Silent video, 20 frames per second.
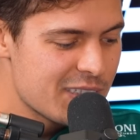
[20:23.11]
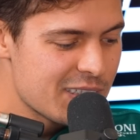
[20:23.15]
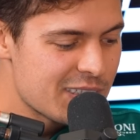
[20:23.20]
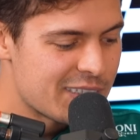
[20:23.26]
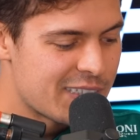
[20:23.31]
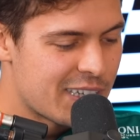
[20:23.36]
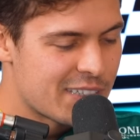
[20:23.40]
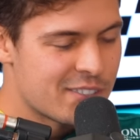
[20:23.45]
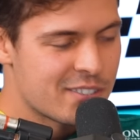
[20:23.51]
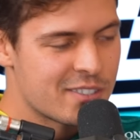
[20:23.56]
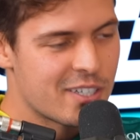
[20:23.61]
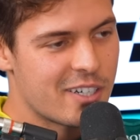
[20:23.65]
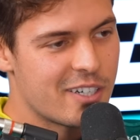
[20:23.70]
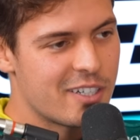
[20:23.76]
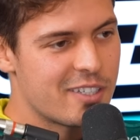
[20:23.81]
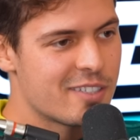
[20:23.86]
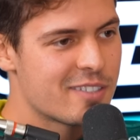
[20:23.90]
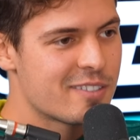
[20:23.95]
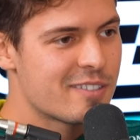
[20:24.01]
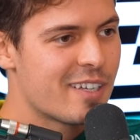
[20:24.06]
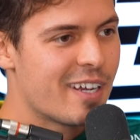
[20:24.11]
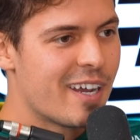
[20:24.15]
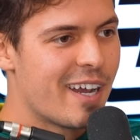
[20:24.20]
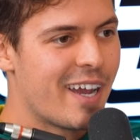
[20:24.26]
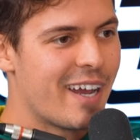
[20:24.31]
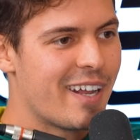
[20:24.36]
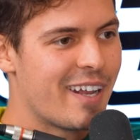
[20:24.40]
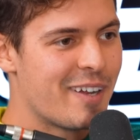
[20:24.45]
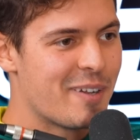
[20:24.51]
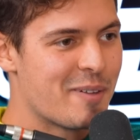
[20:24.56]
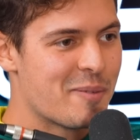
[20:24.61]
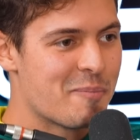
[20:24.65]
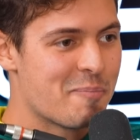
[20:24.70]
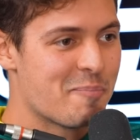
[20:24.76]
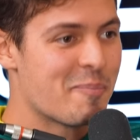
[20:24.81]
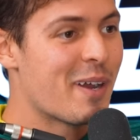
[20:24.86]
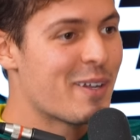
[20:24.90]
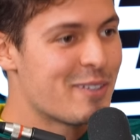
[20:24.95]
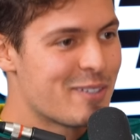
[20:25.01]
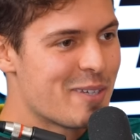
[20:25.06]
that started it, and then
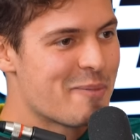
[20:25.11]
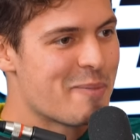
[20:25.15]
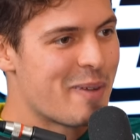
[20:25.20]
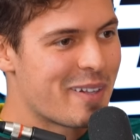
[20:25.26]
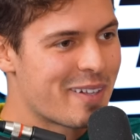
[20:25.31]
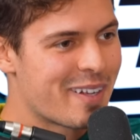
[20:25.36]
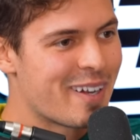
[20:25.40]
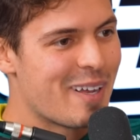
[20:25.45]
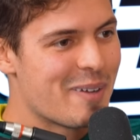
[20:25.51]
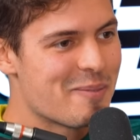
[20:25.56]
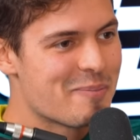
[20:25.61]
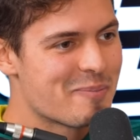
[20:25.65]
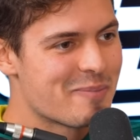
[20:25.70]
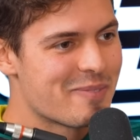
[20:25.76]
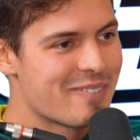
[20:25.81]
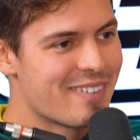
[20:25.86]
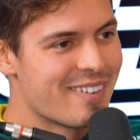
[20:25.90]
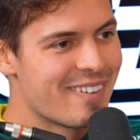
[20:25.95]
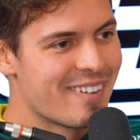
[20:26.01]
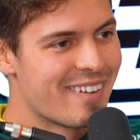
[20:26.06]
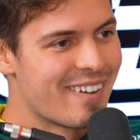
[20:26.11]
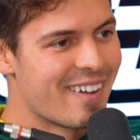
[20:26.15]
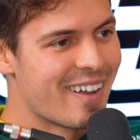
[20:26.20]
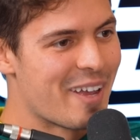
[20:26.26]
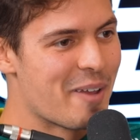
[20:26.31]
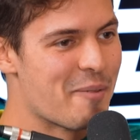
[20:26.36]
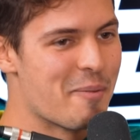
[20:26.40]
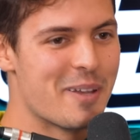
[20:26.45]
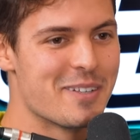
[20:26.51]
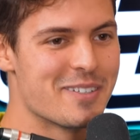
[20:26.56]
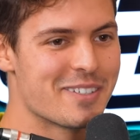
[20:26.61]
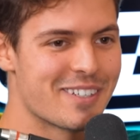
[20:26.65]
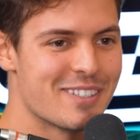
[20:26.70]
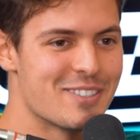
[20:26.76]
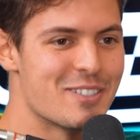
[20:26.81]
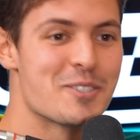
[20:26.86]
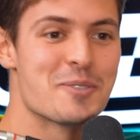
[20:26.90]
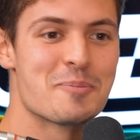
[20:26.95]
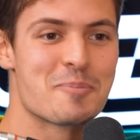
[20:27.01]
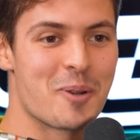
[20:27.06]
my teammate Clem he basically
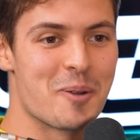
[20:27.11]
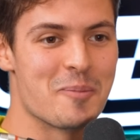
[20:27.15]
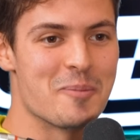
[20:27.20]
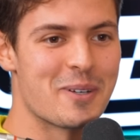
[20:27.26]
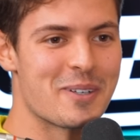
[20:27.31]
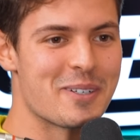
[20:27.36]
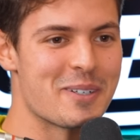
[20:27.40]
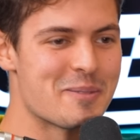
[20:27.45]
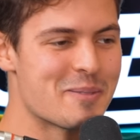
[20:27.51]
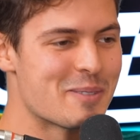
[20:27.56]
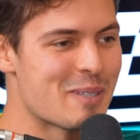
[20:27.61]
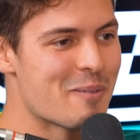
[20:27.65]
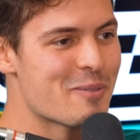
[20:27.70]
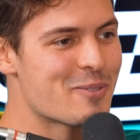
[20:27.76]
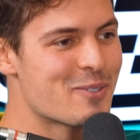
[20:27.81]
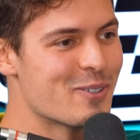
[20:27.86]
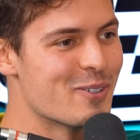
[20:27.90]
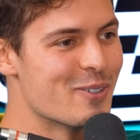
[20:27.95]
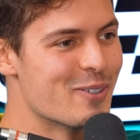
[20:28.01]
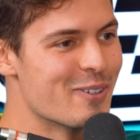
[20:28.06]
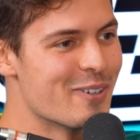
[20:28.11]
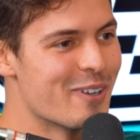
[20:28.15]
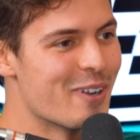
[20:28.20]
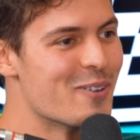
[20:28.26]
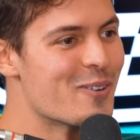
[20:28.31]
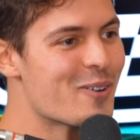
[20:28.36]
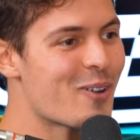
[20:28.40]
just promoted himself to you know